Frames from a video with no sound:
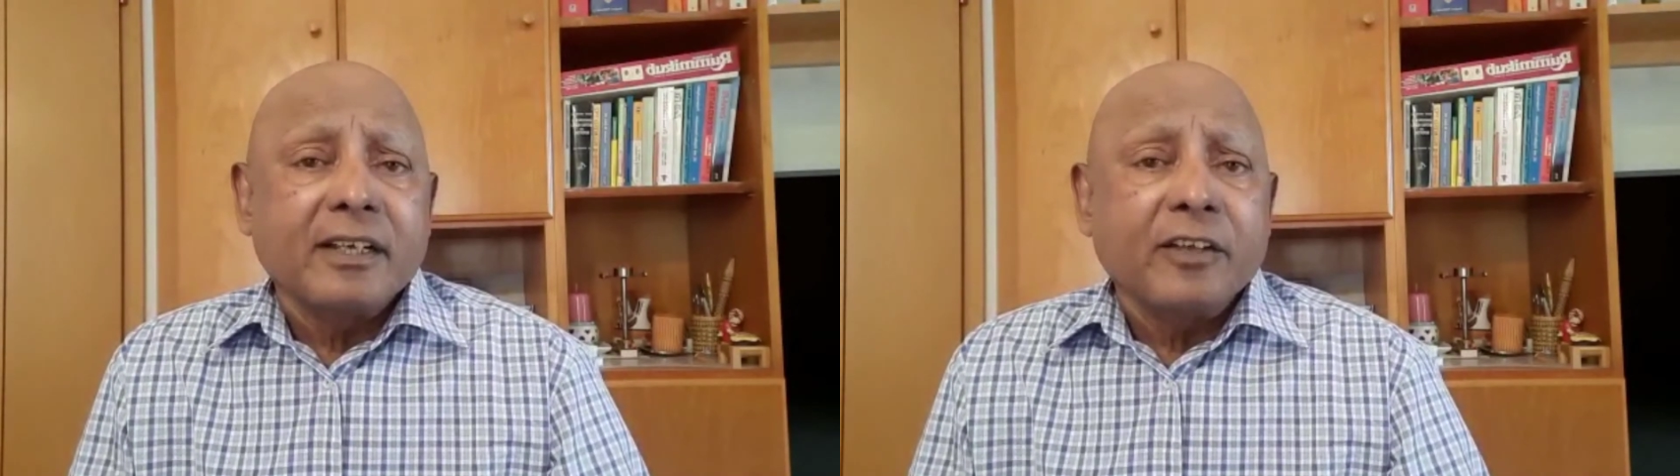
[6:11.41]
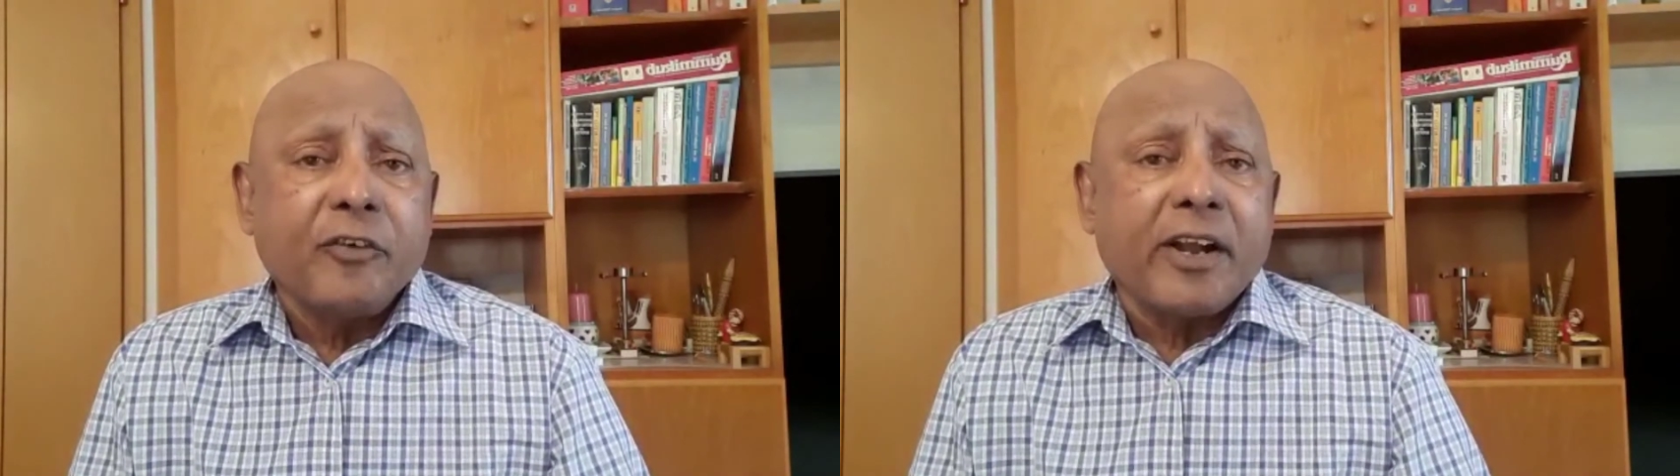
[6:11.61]

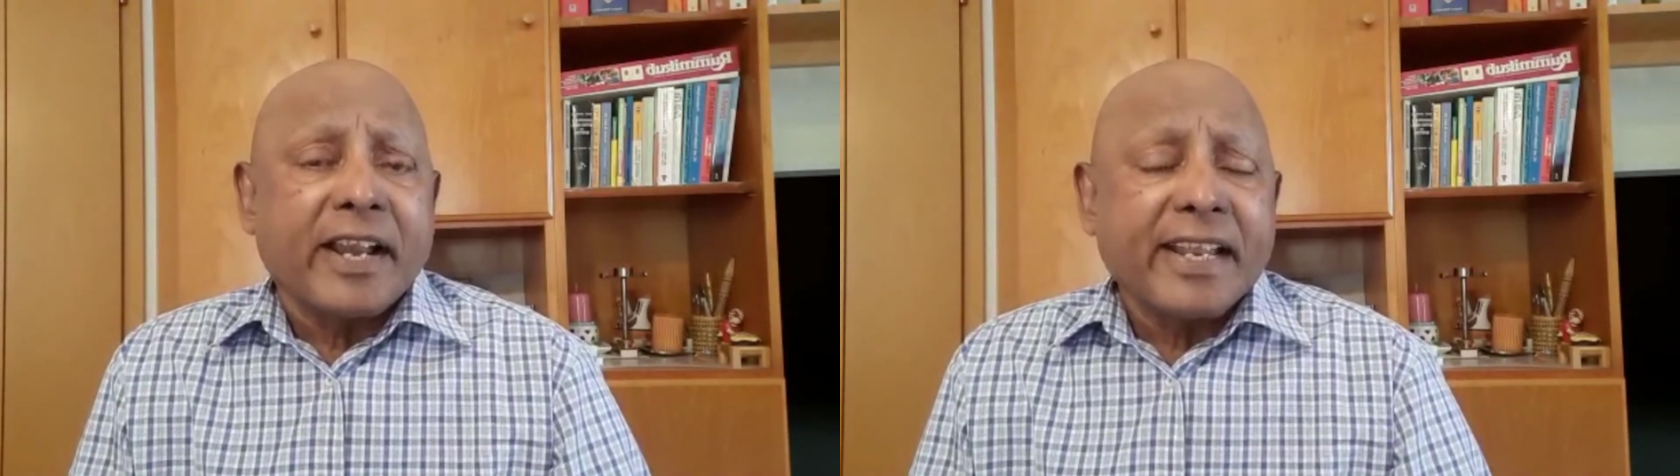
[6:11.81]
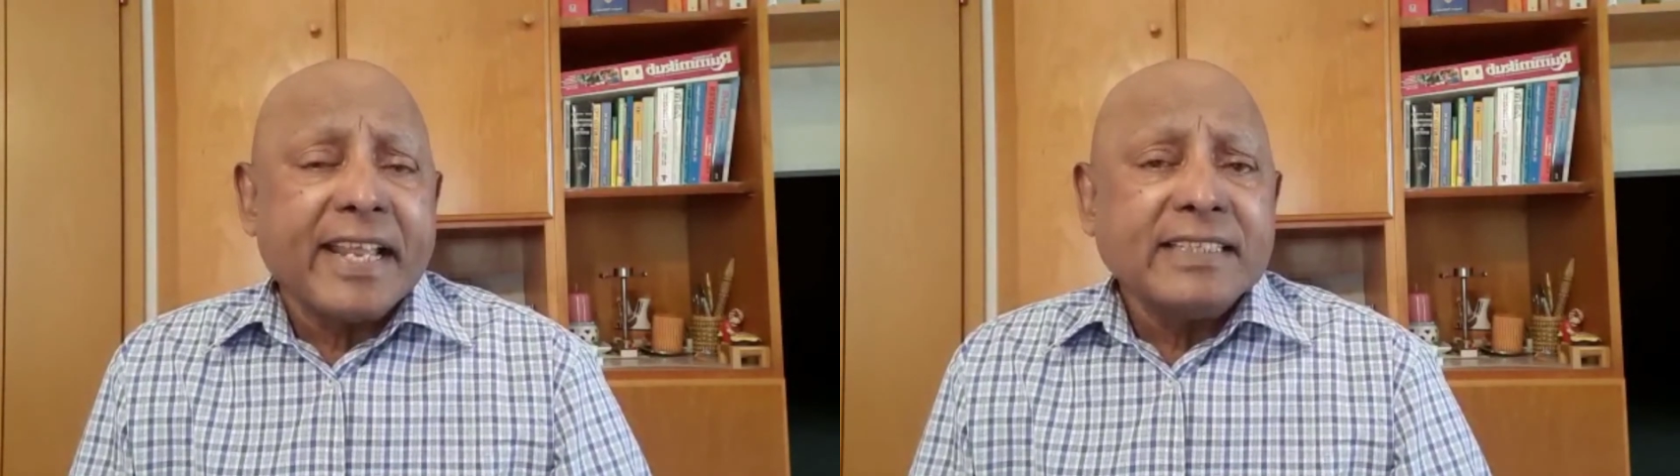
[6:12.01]
If you are
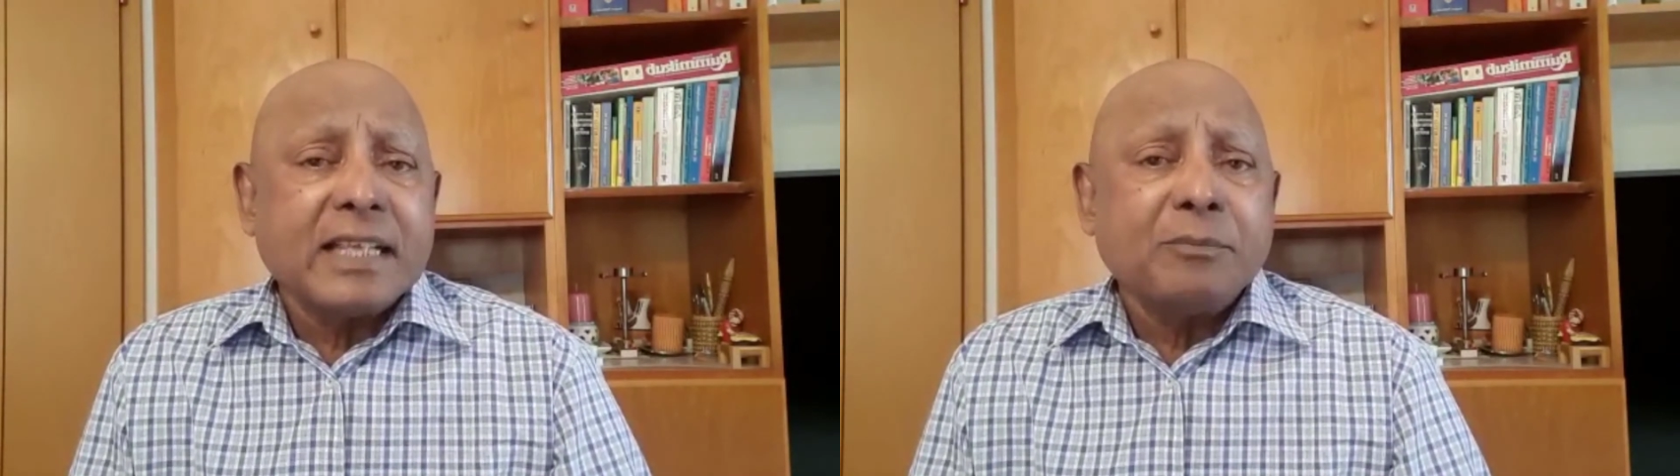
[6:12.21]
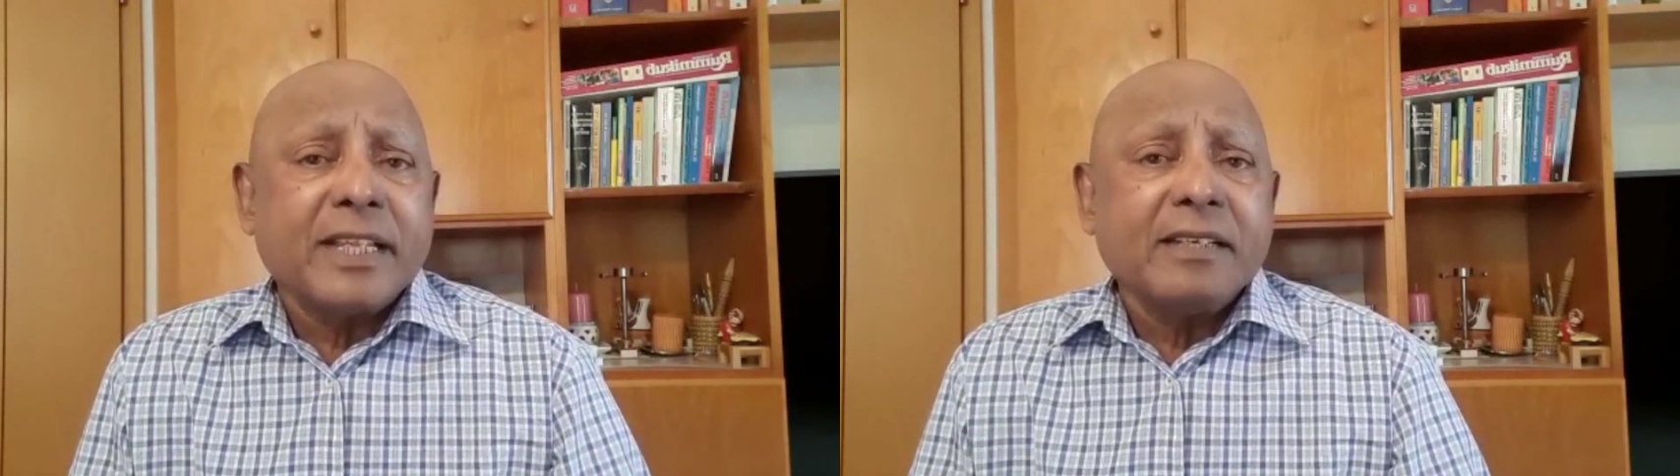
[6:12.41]
drinking
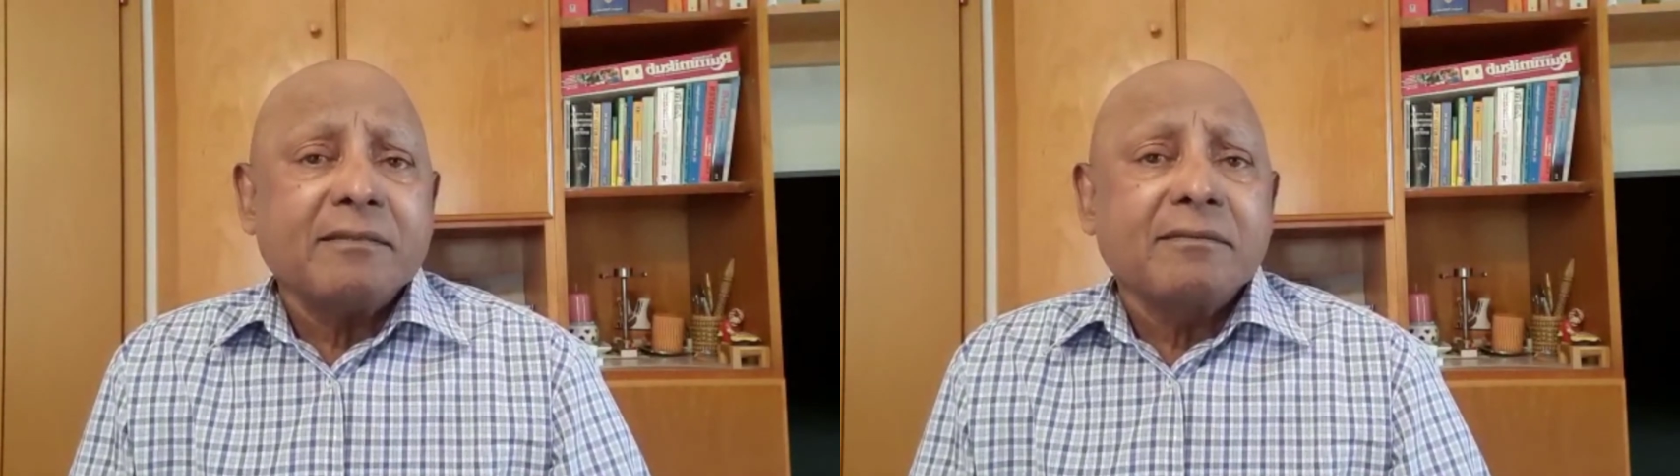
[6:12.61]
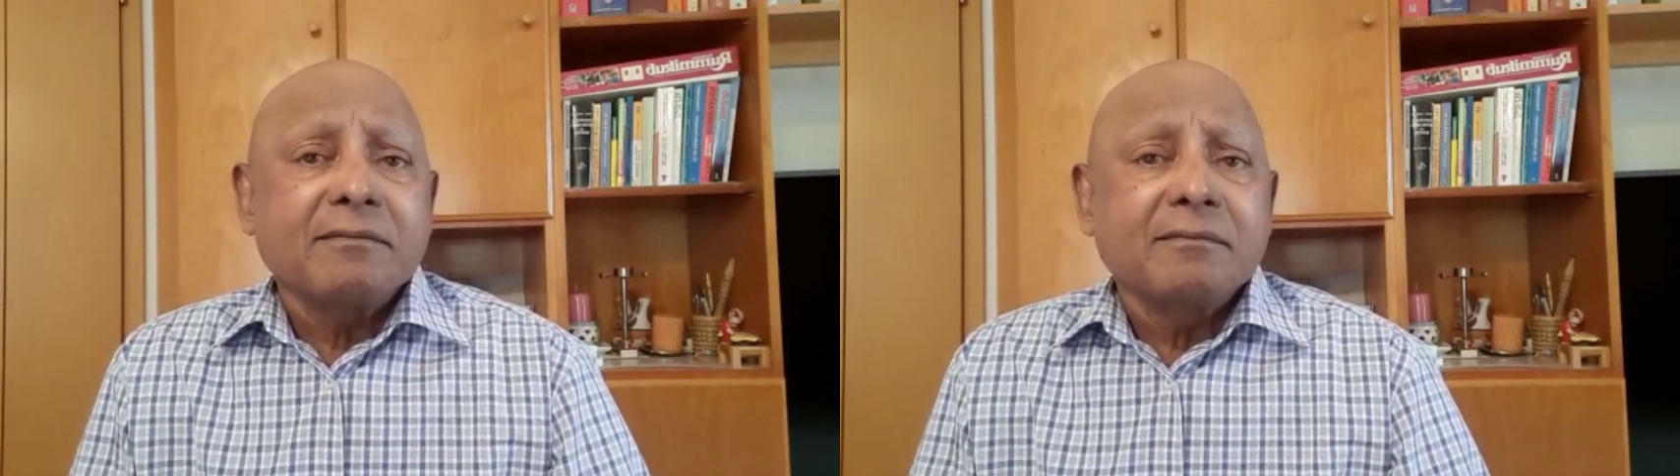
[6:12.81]

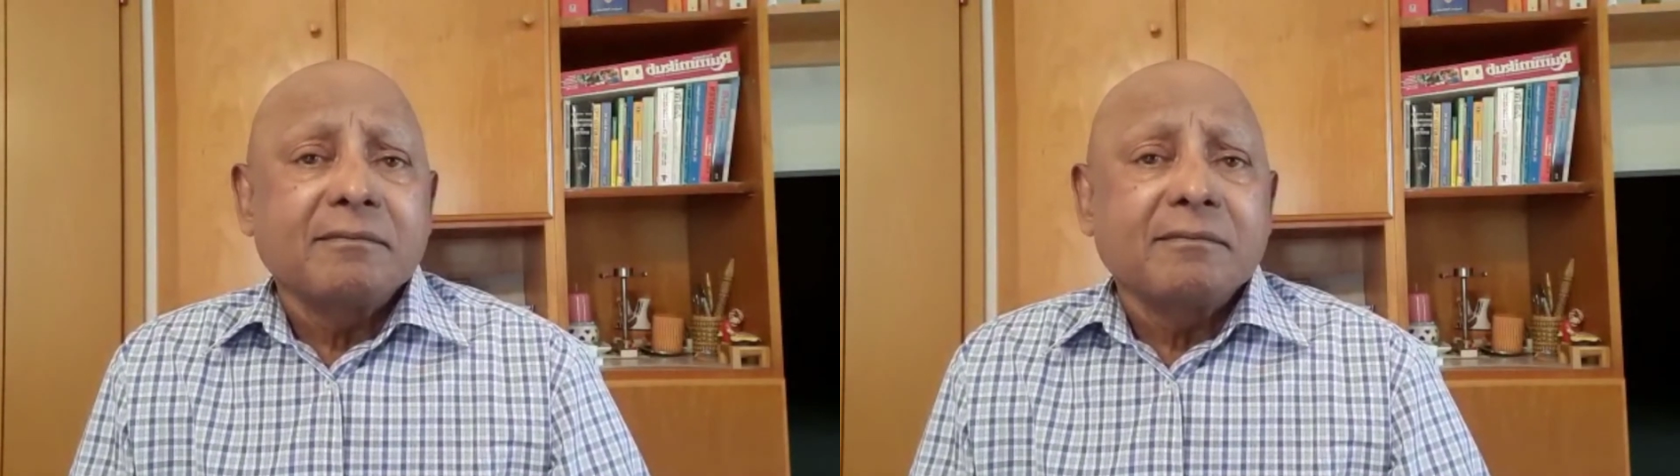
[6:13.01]
something,